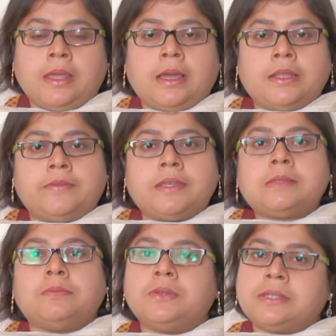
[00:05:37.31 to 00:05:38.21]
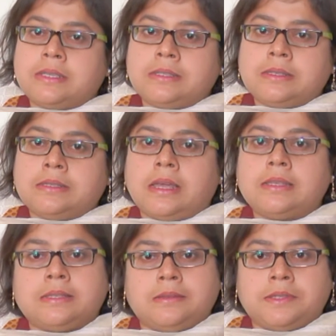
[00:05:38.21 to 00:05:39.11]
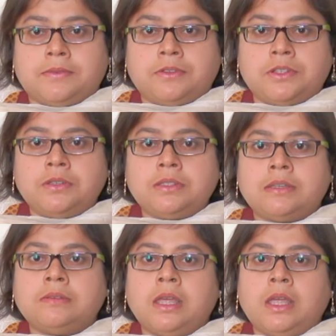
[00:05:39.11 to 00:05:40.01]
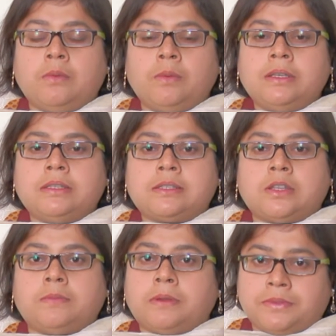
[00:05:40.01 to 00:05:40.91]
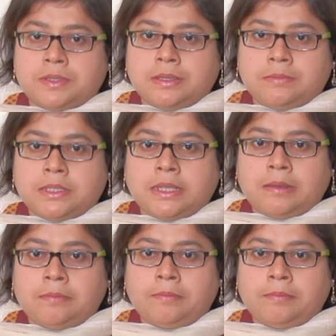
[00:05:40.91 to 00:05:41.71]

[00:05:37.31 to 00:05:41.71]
Otherwise, most seizures are self-sufficient and will stop after some time.